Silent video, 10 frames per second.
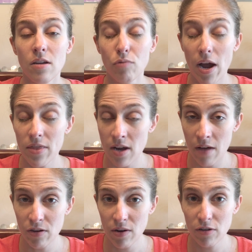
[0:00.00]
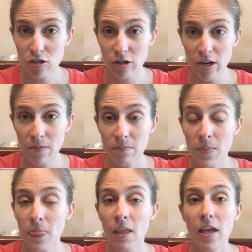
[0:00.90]
ride the Na'vi River Journey
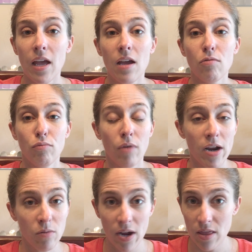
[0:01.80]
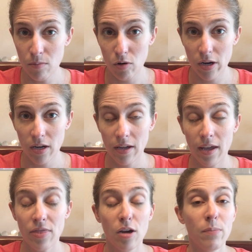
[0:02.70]
right away in the morning,
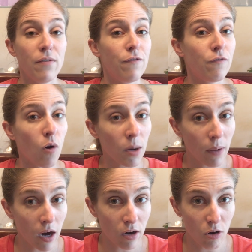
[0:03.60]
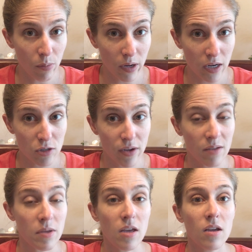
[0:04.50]
get there before park opening so I
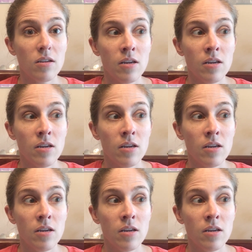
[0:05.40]
can be